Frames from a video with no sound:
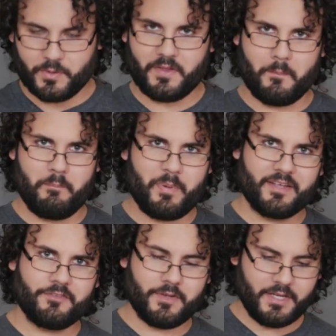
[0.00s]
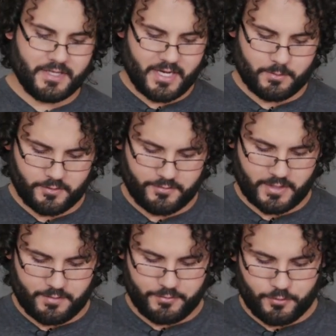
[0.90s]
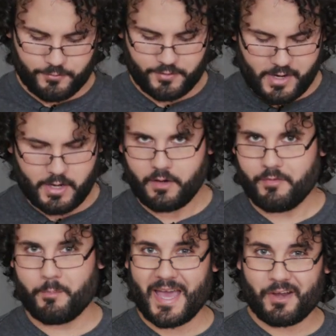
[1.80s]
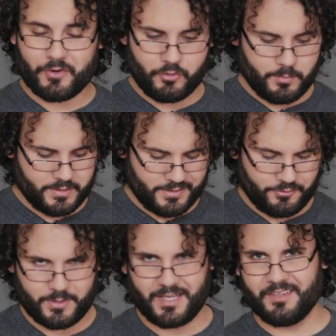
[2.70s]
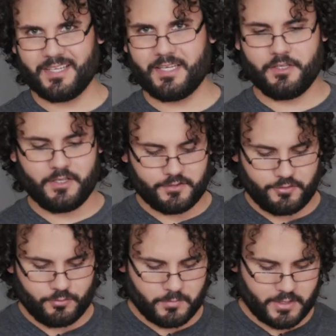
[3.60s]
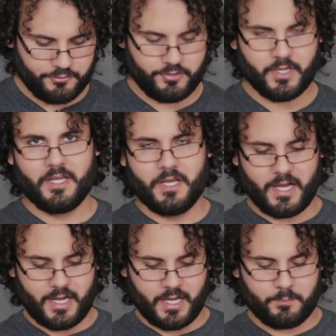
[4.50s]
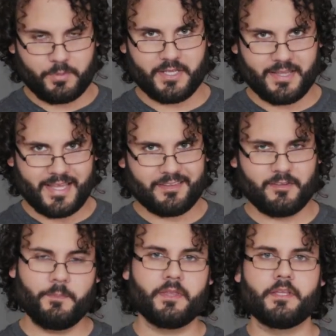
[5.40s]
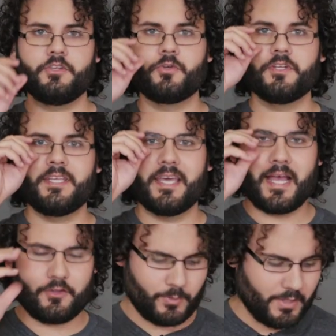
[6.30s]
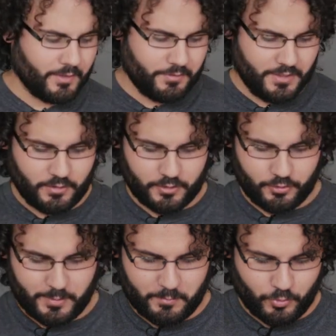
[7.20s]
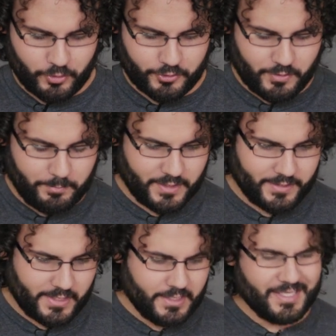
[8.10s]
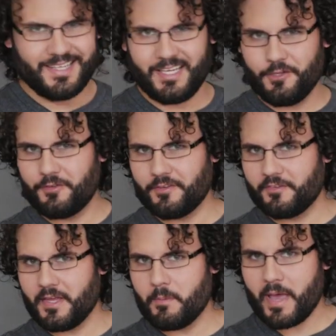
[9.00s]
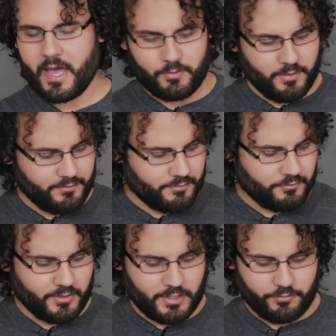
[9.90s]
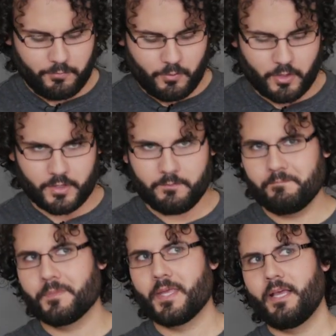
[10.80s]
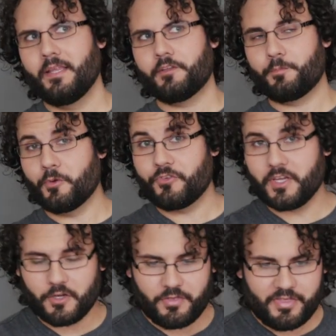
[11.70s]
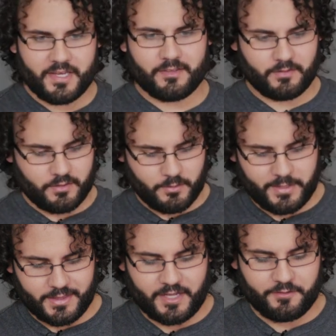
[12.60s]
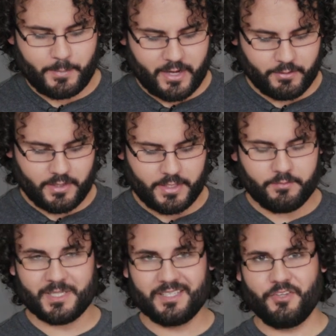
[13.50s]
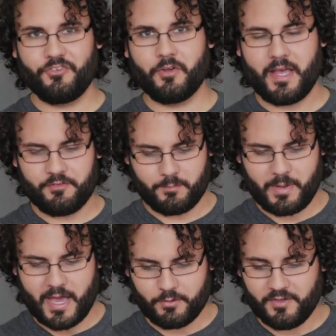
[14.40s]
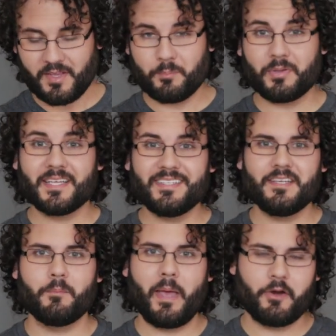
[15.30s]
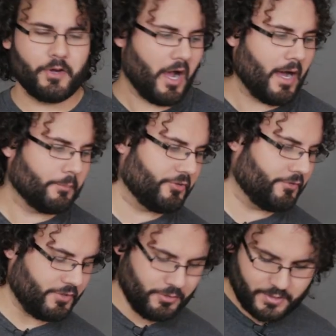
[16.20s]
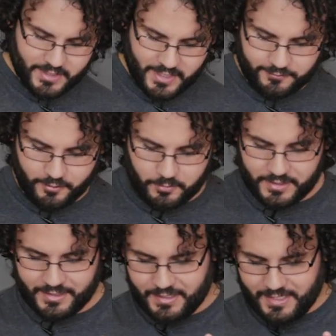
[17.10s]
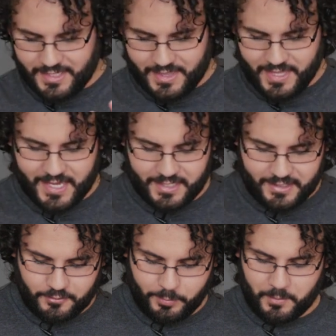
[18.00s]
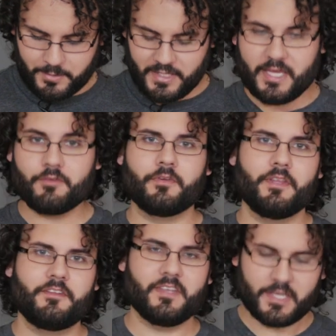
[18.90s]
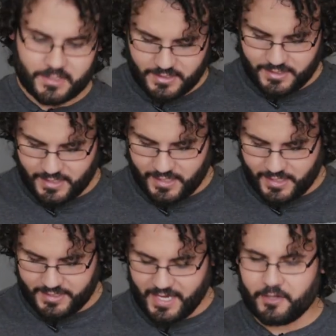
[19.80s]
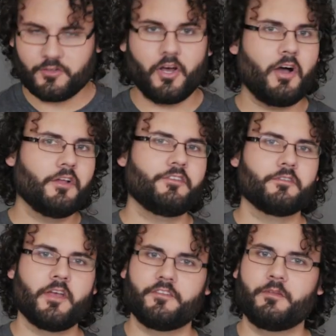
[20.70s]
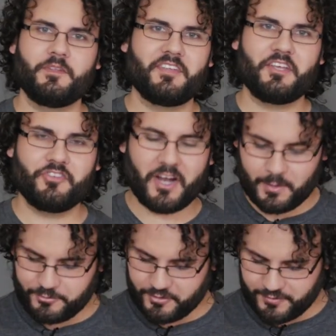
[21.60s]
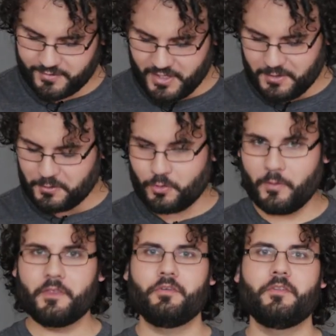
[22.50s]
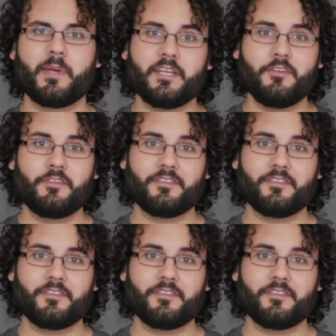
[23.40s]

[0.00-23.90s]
one of the best fitting cameras that I've used. Now, I know the battery grip on this one, I don't think you need it too much, uh, but that's something that you could get as well if you need a little bit more grip on that. It uses the same batteries as the GH4. That's mostly a good thing. It's a little bit less battery life, but at least you'll have some batteries and plenty of battery options that you can get. So that is probably it for this thing. Uh, yeah, tons of customization options. Going through the menus